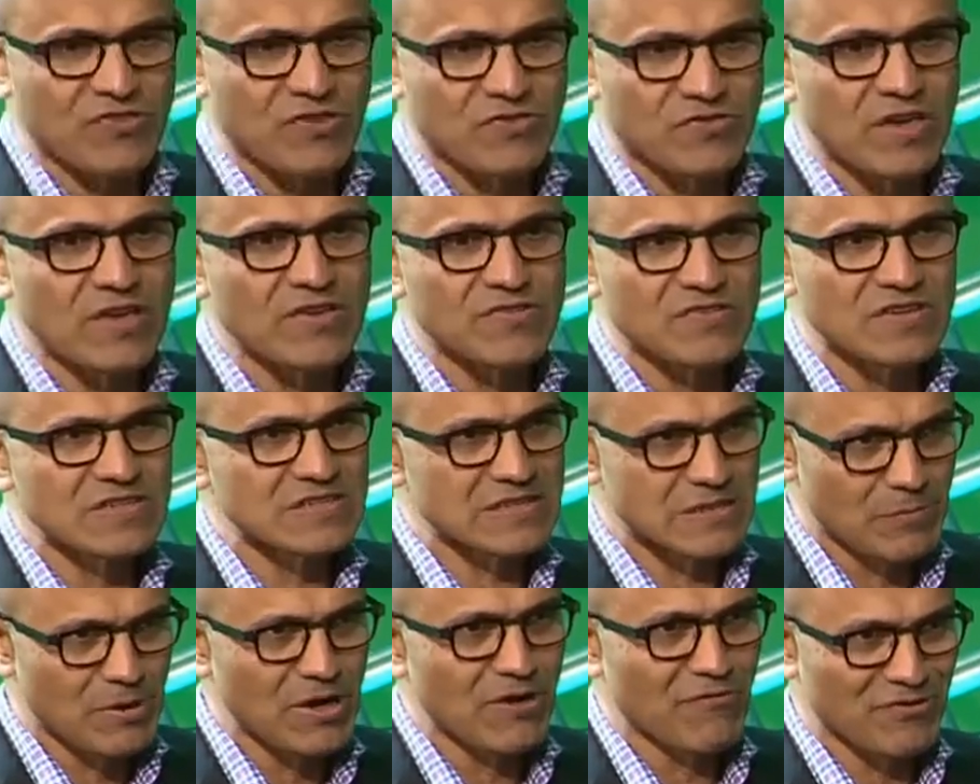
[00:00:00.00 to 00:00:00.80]
of things. There's
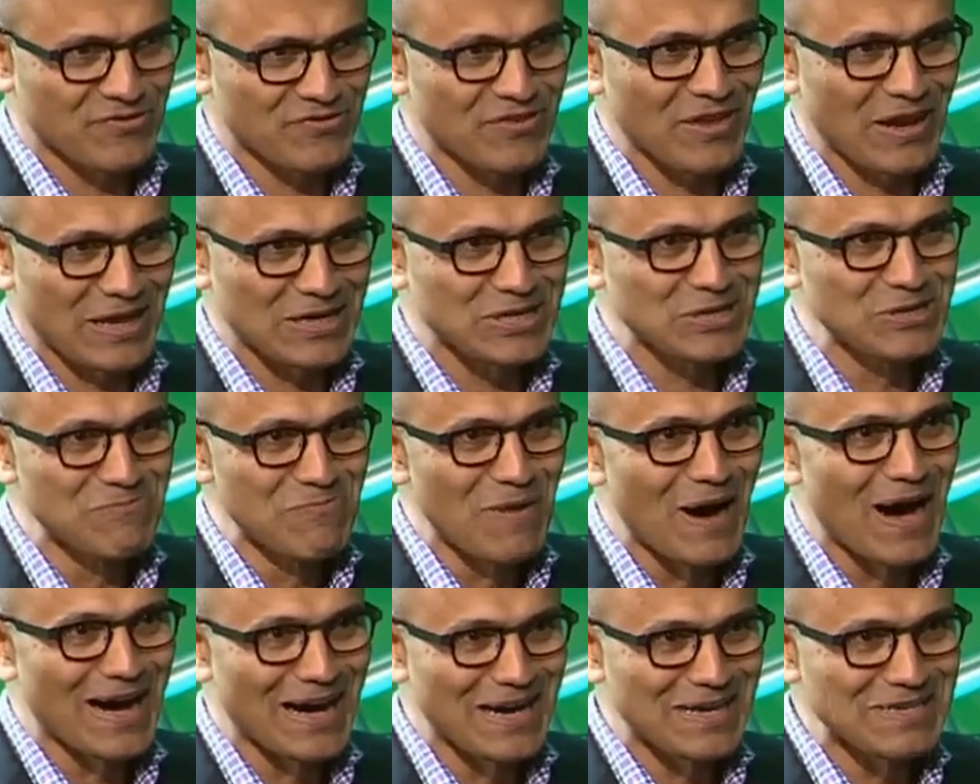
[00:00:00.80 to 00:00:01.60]
a bit of a selection
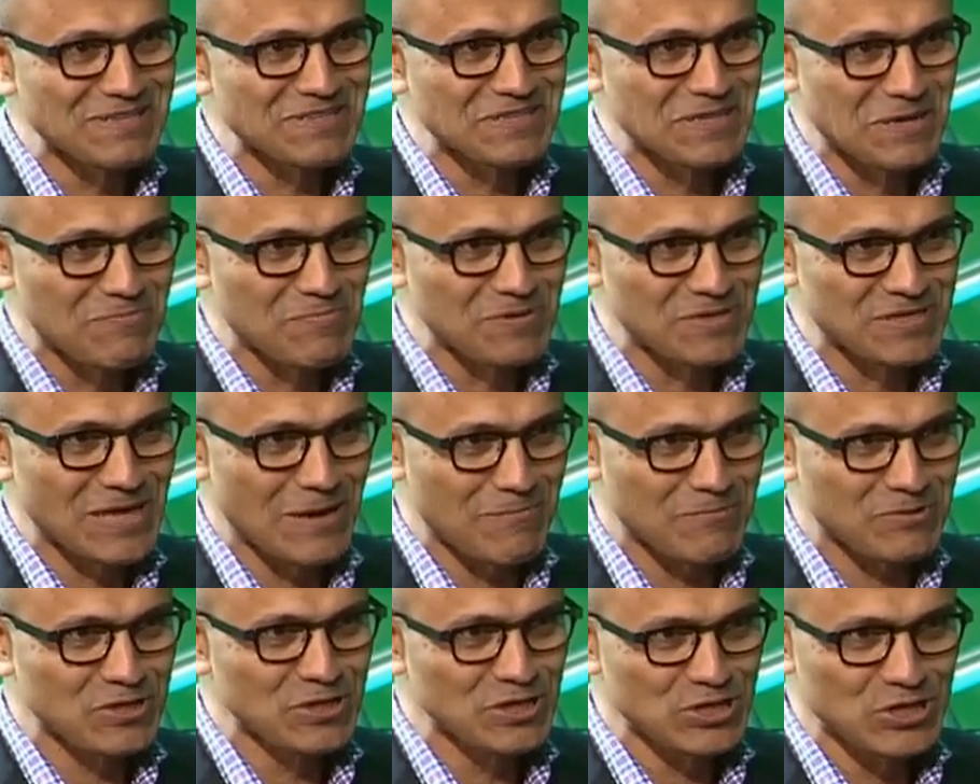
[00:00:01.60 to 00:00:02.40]
bias and a
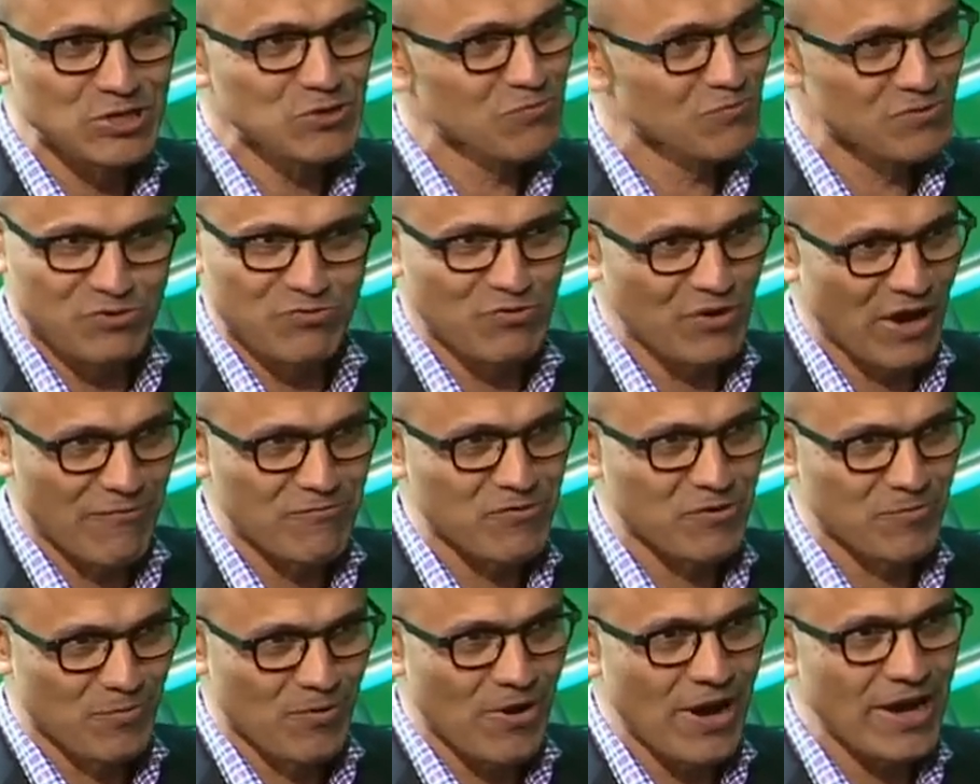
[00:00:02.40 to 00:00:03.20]
perception issue which we have
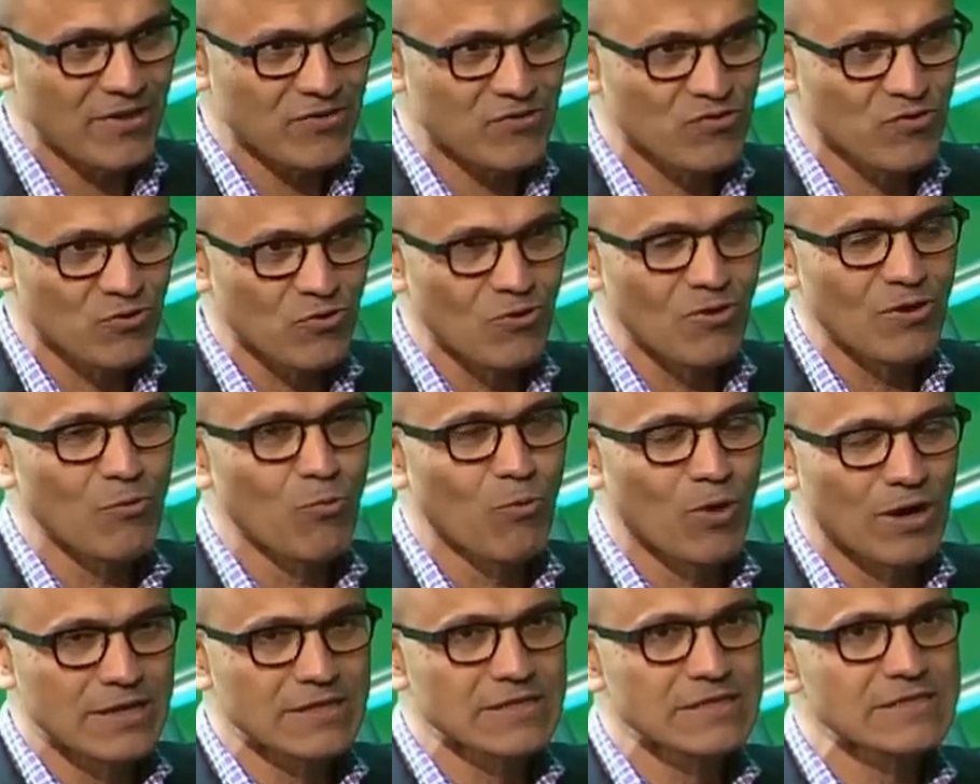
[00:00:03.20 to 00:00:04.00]
to break through. And
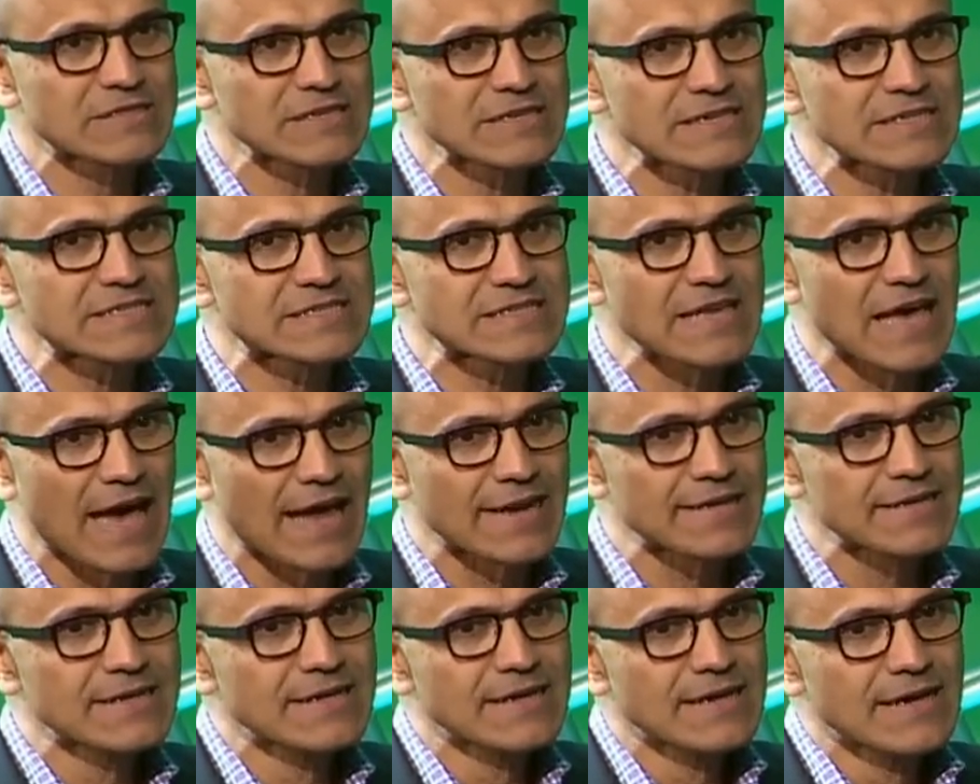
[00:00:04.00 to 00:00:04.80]
one of the things
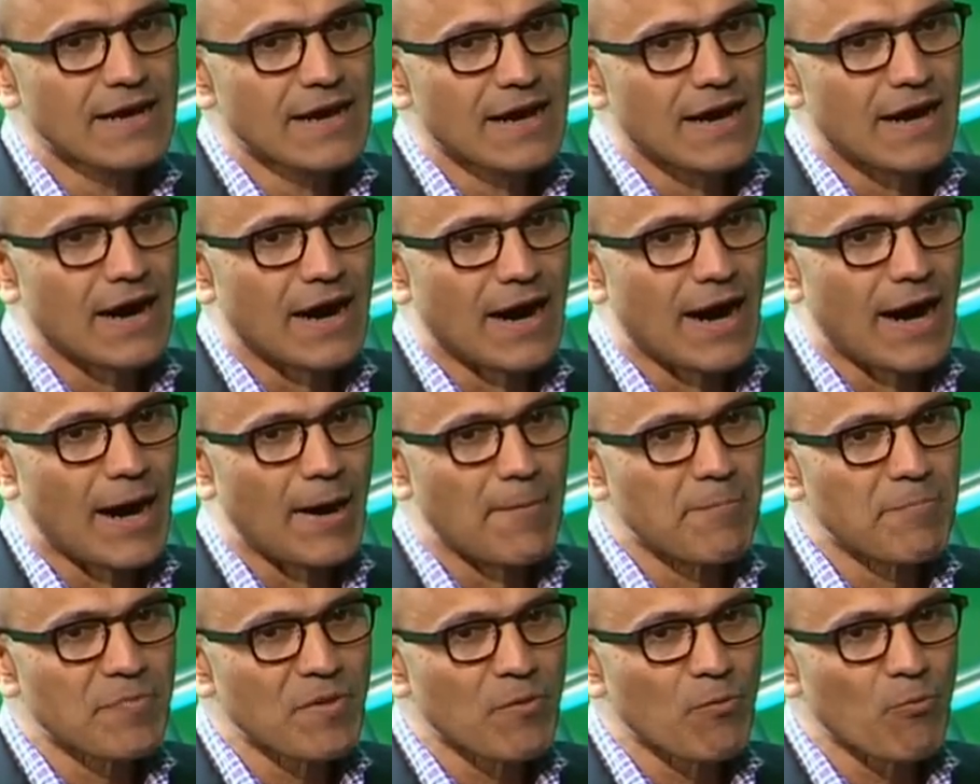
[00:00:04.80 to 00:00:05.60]
that
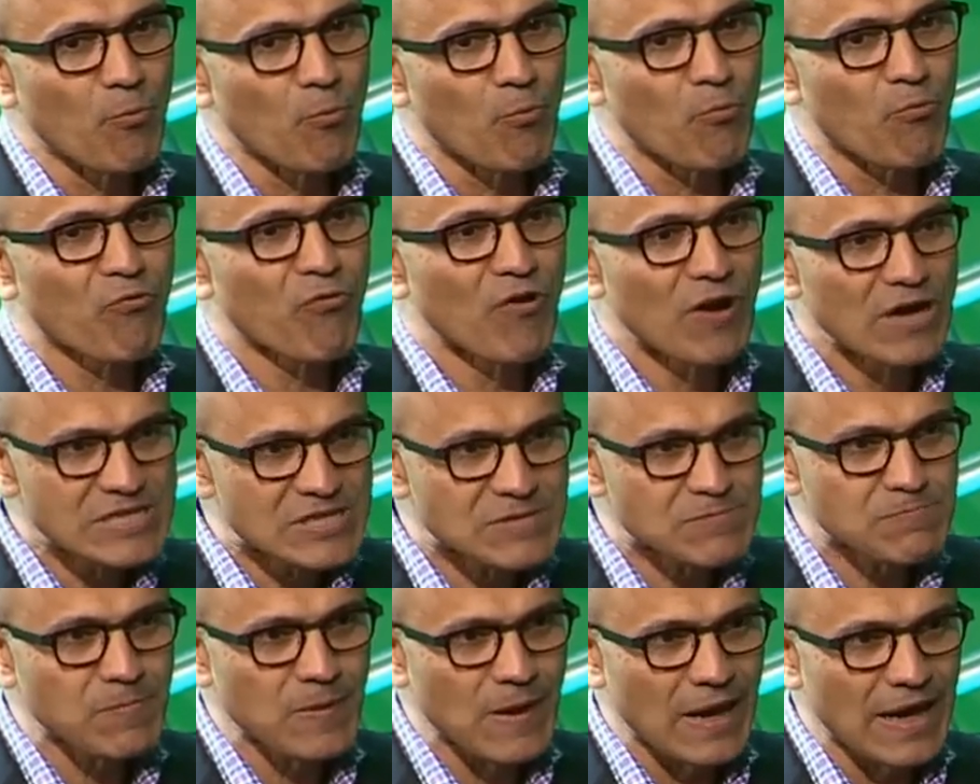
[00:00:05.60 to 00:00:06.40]

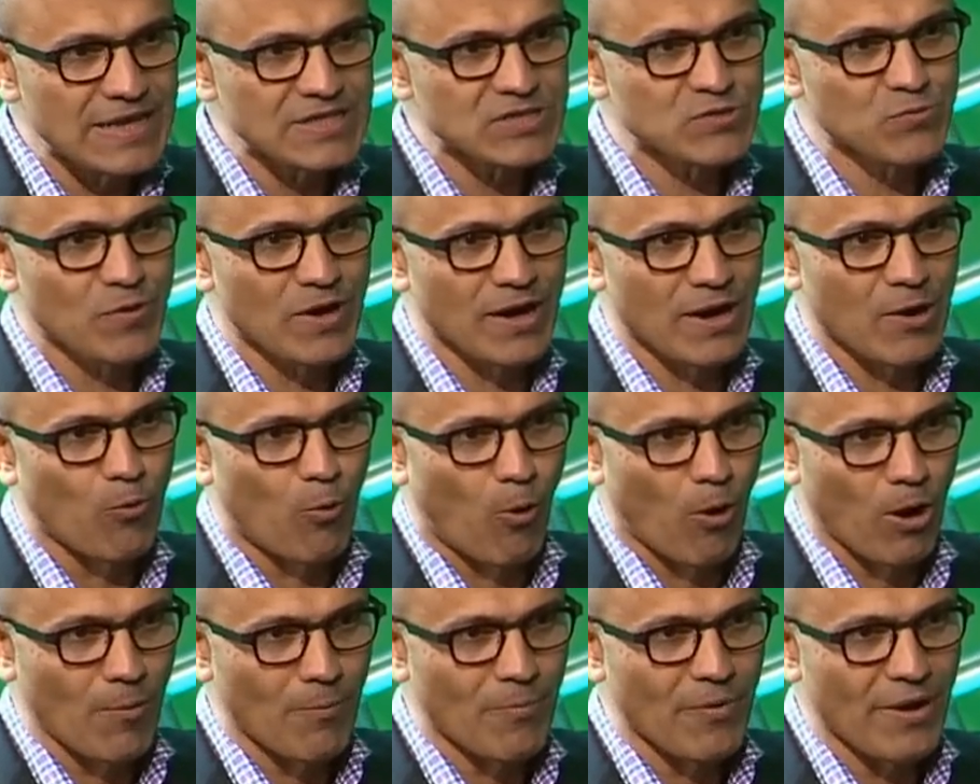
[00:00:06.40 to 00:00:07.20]
first place where I
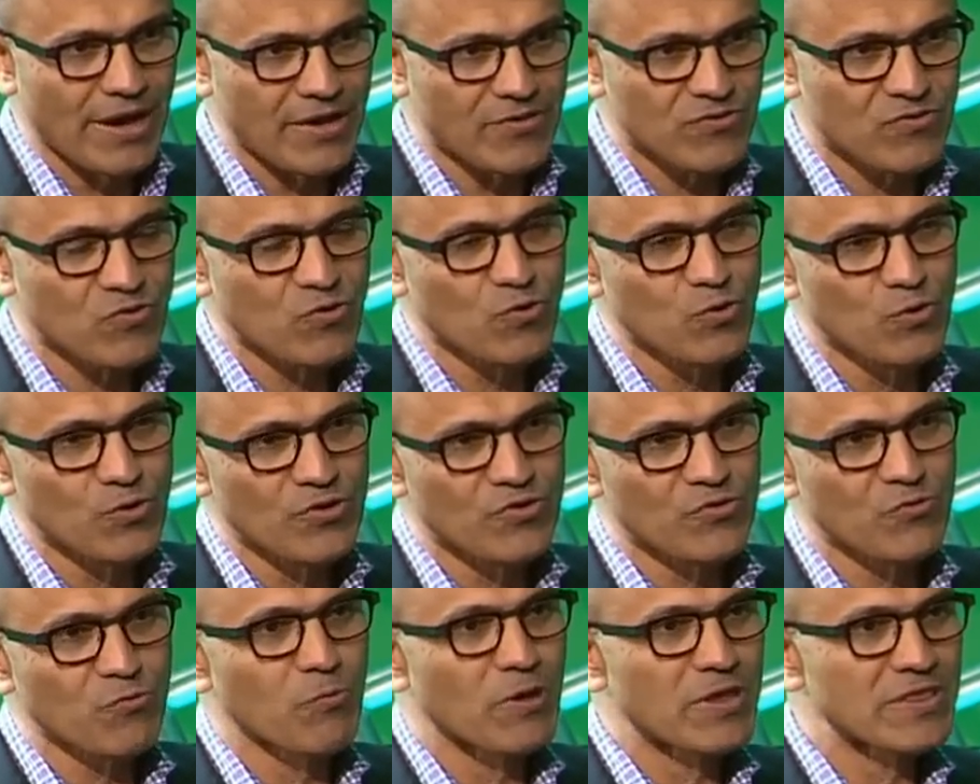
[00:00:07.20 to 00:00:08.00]
want to break through
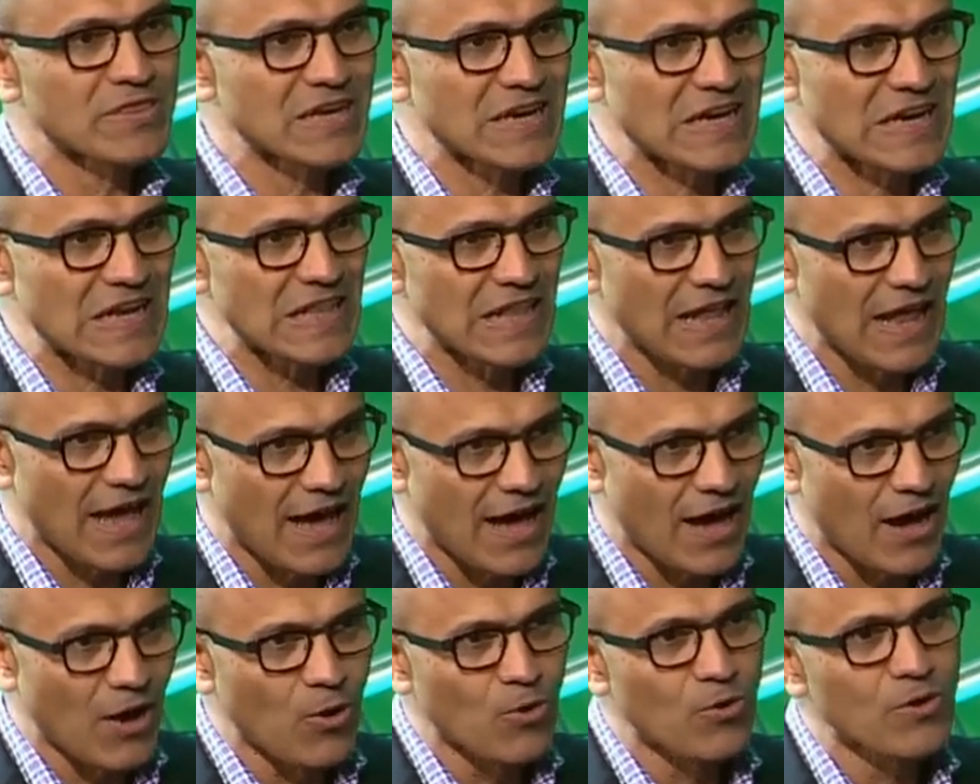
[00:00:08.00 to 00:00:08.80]
is with the
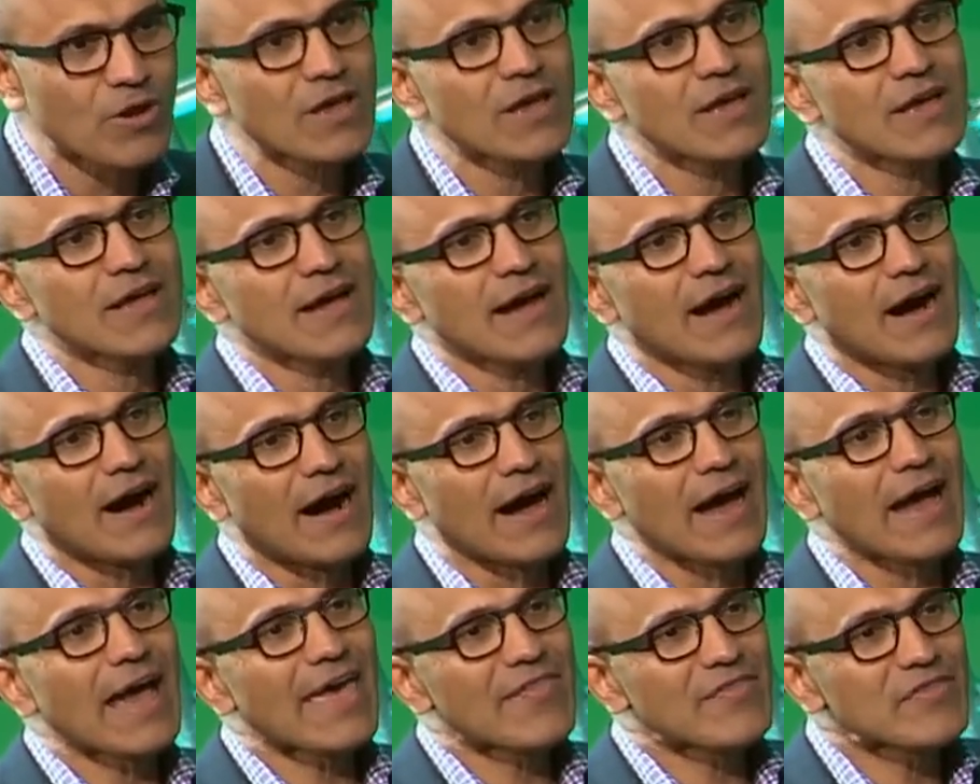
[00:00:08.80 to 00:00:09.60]
cloud
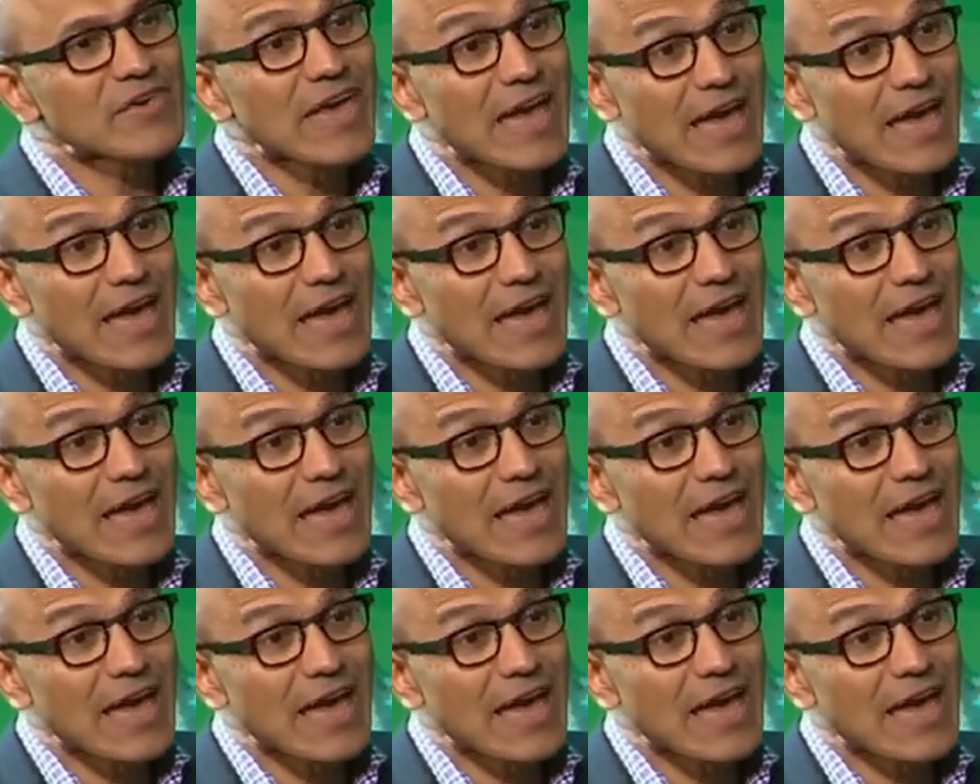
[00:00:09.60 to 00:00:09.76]
and the